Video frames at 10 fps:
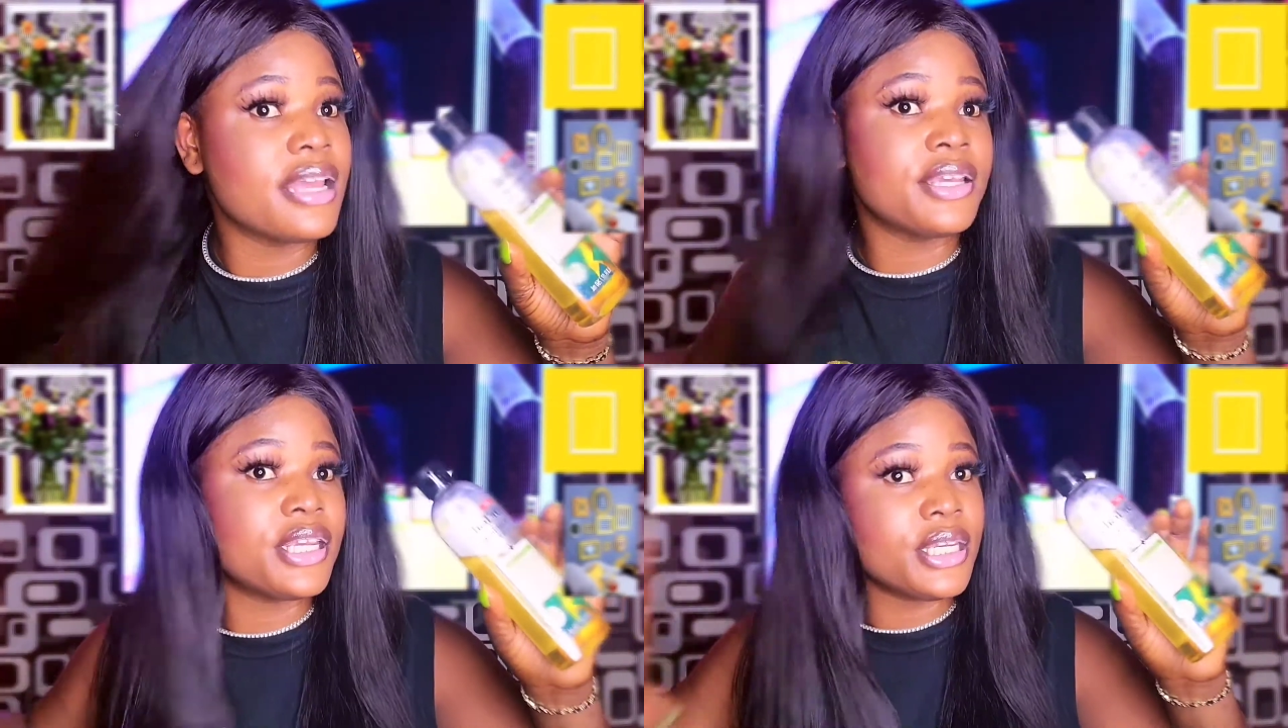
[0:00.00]

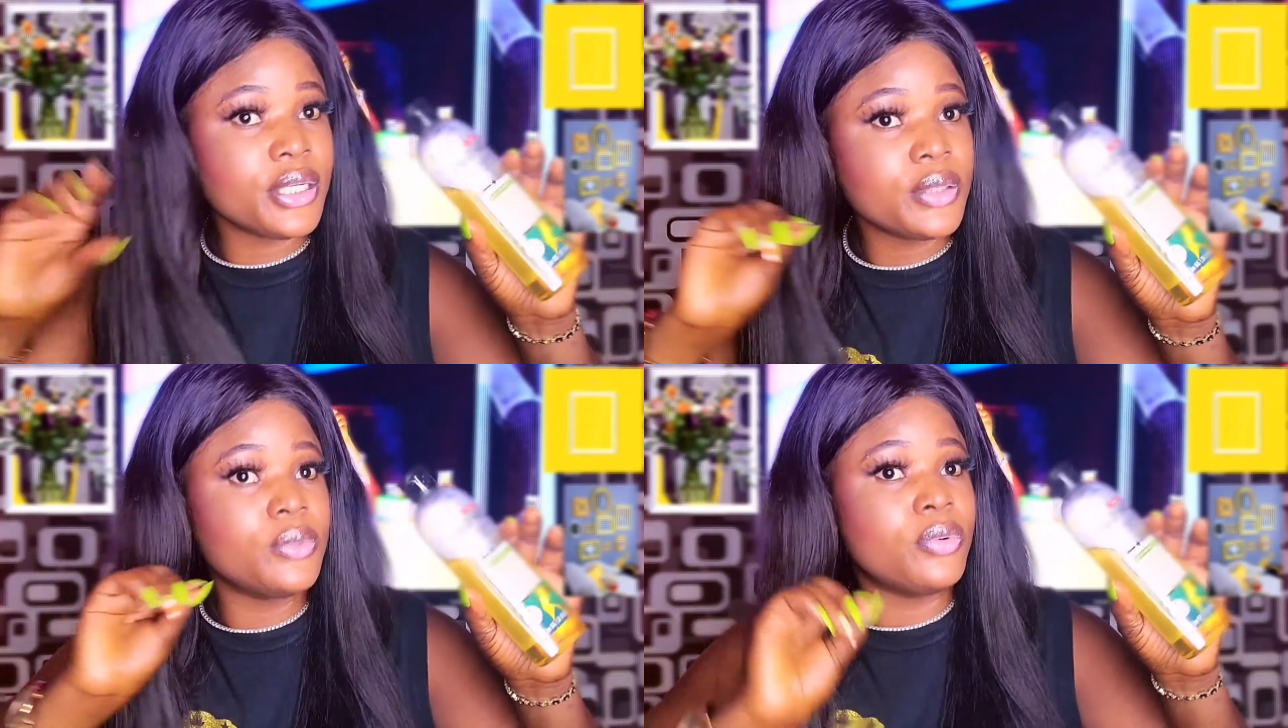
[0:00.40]
Like,
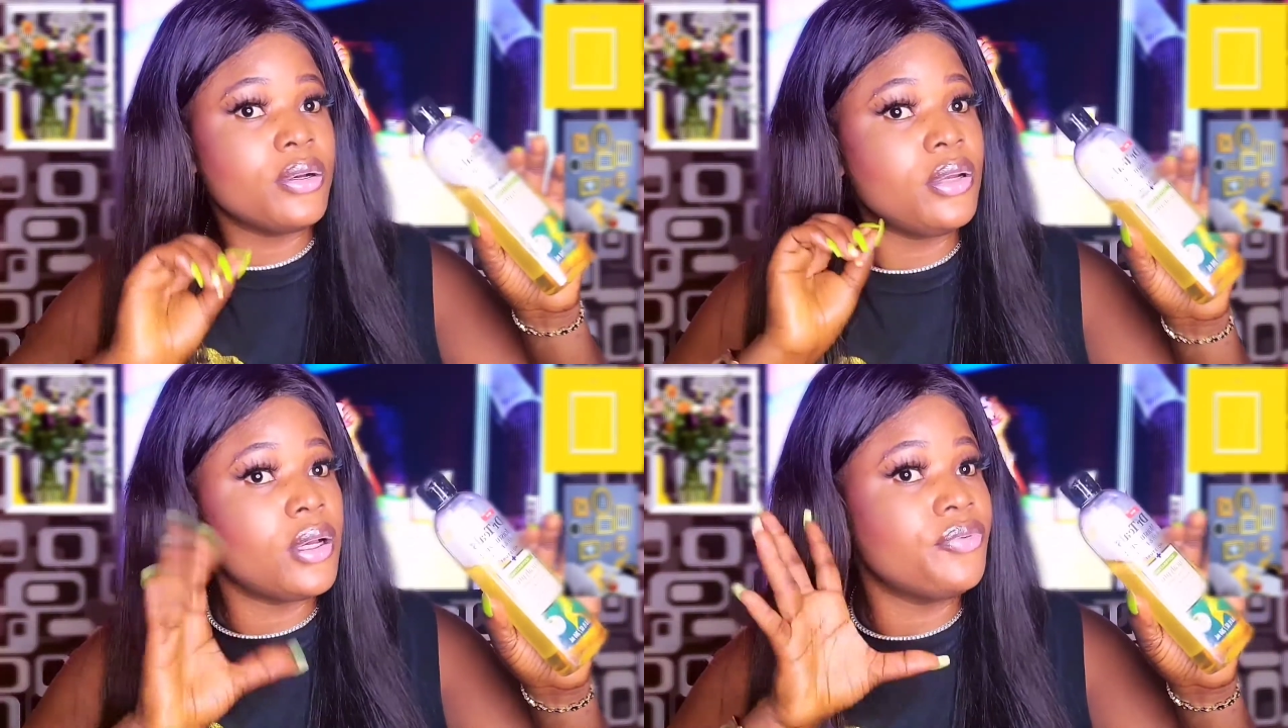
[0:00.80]
you
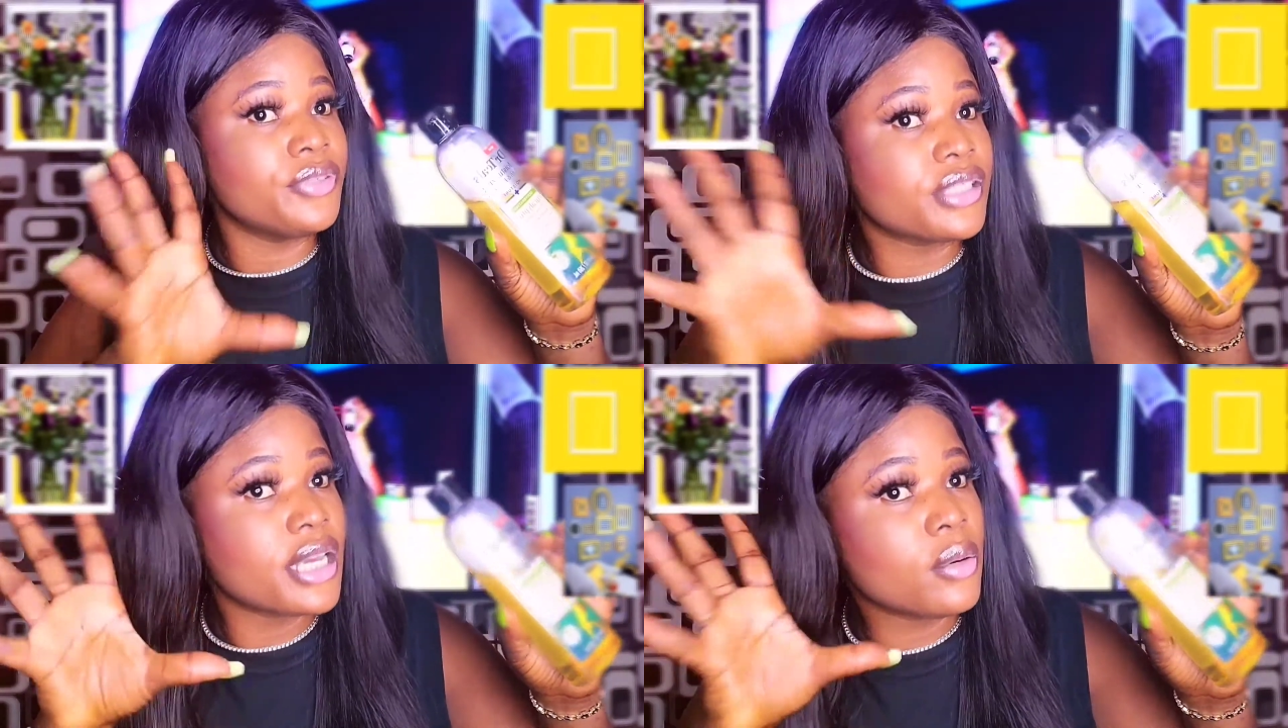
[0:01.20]
will love
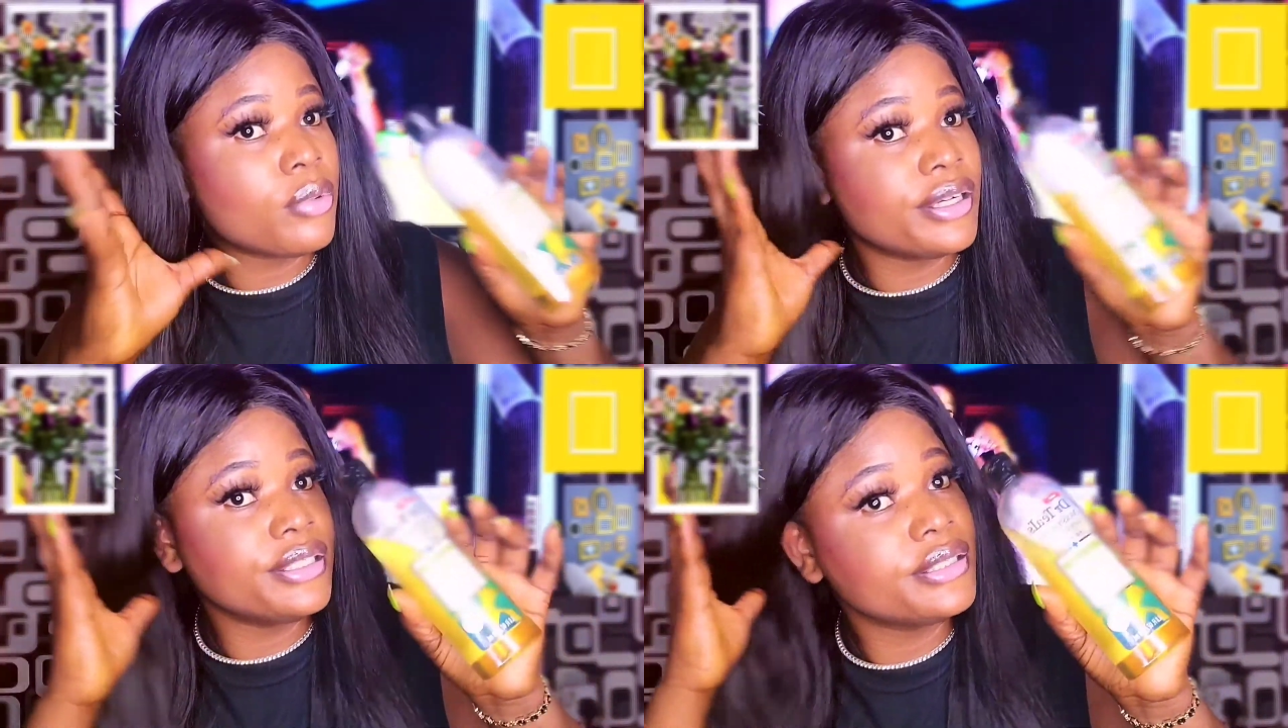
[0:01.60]
your skin
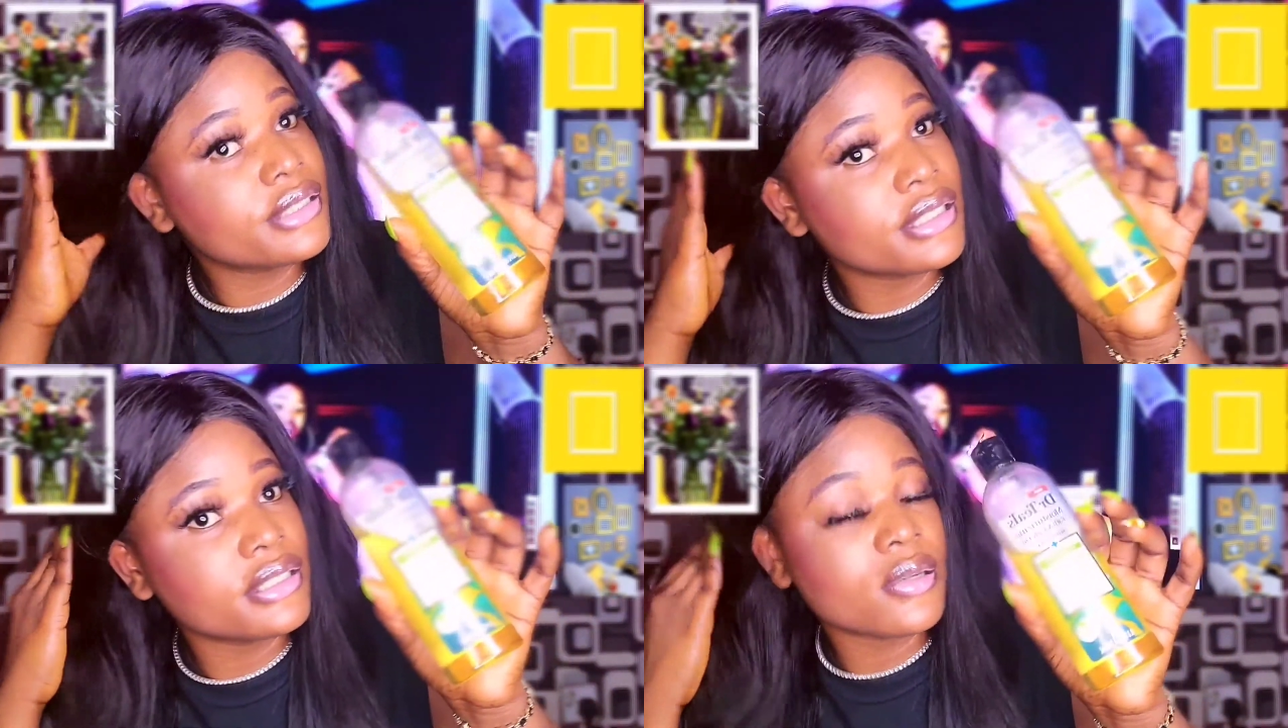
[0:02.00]
when
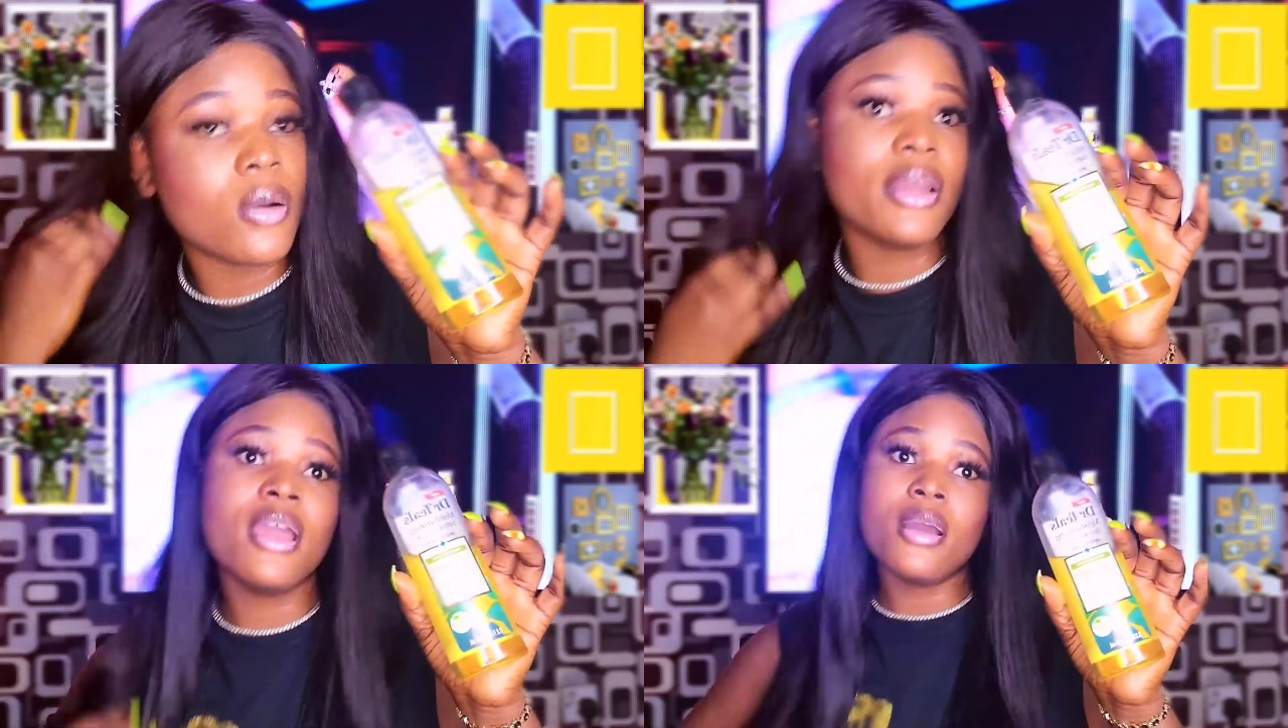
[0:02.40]
using this oil.